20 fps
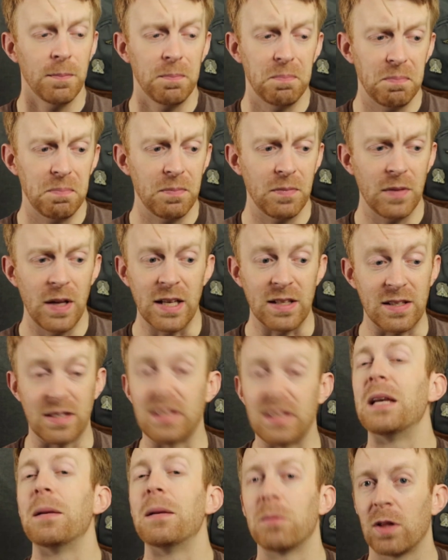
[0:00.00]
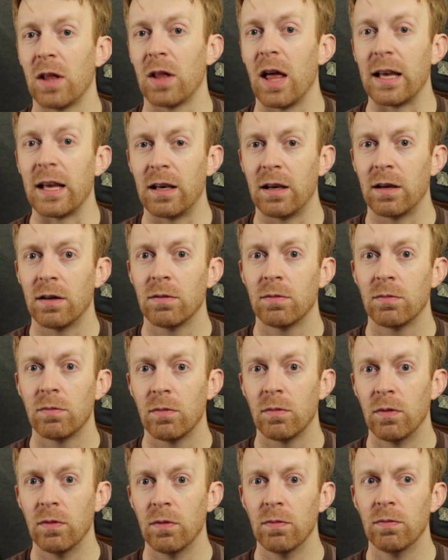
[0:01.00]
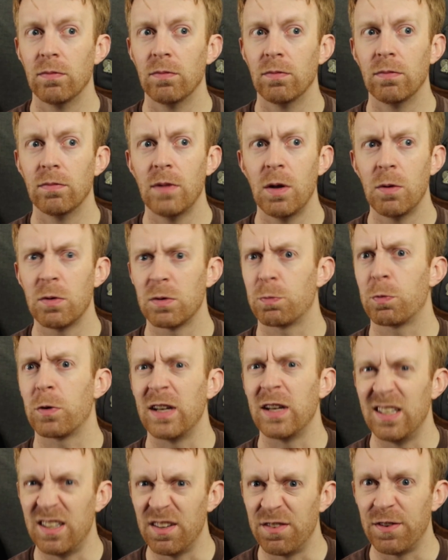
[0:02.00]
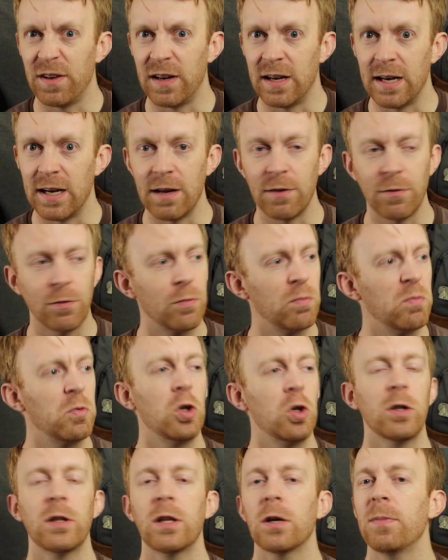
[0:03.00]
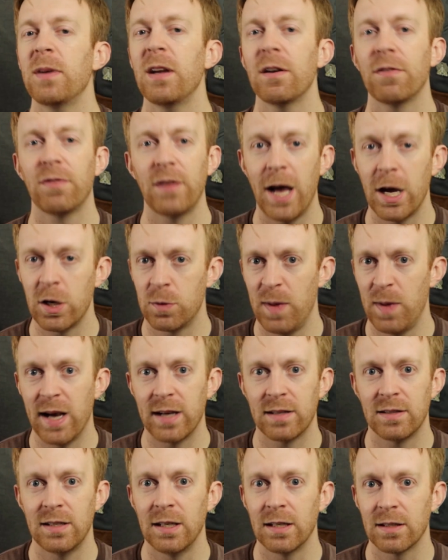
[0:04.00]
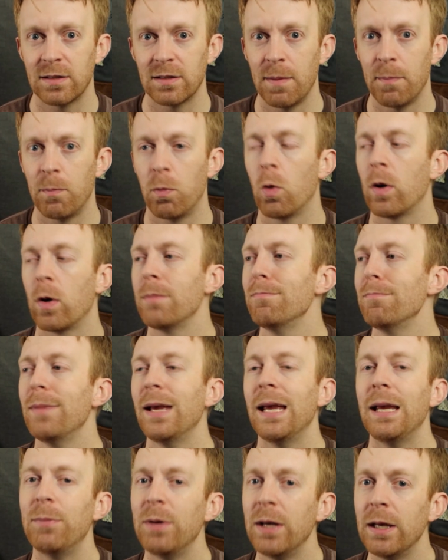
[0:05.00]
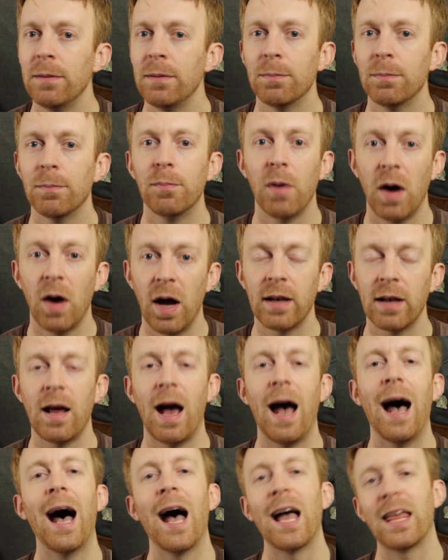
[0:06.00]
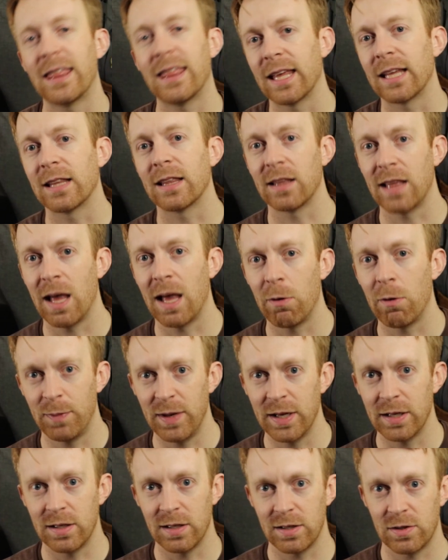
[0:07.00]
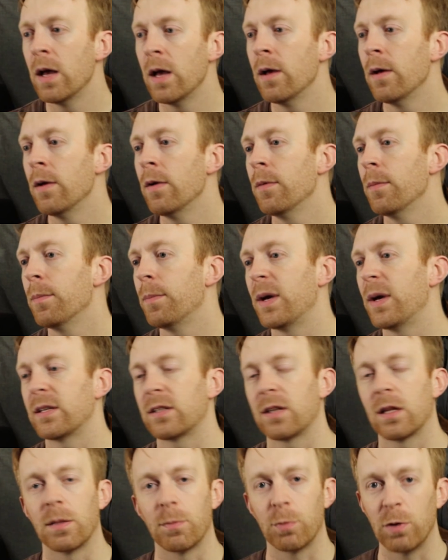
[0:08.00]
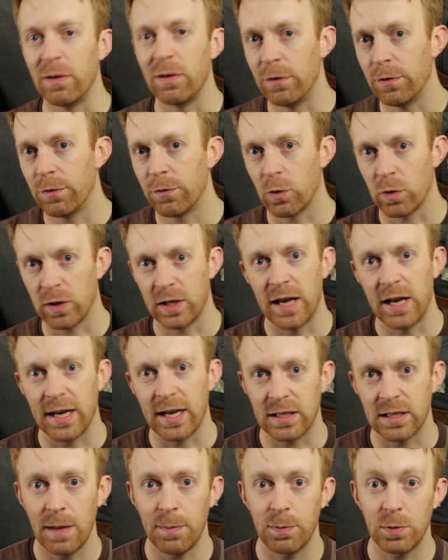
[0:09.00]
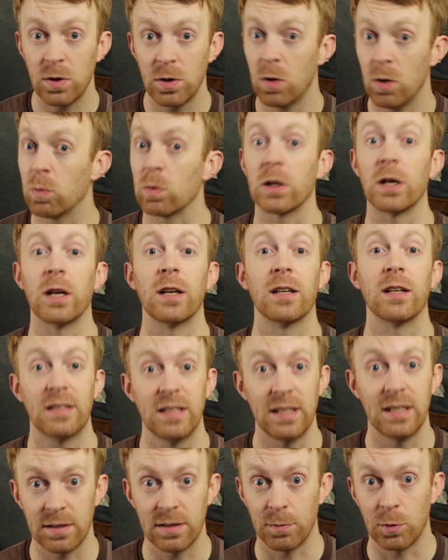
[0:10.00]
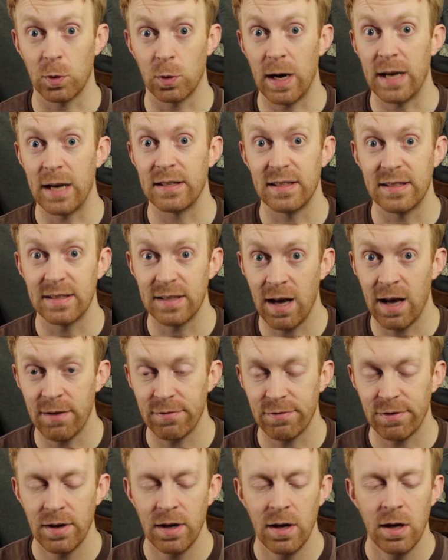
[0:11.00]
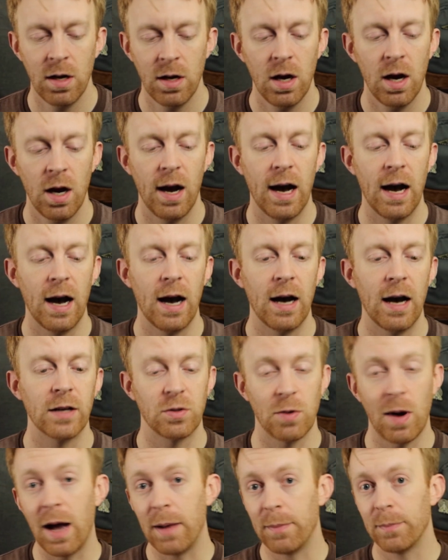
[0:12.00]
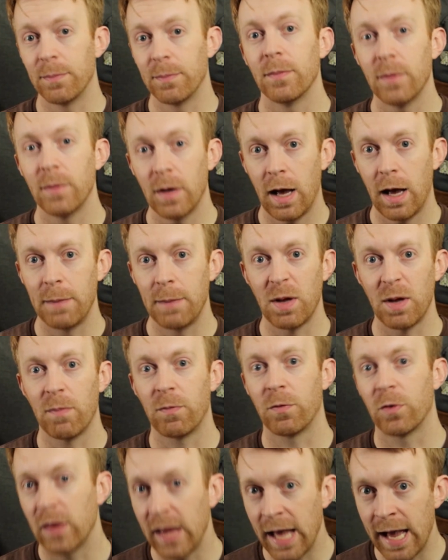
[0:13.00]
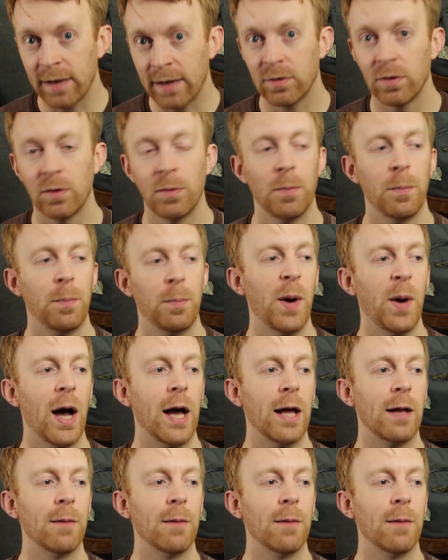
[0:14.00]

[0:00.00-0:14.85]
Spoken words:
it seemed like it was pretty definitive. Could there be a flashback scene at some point? Maybe, but I think that would be a disservice. Based on the preview for the next episode, we're going to see some crazy stuff. So I'm hyped up for that, but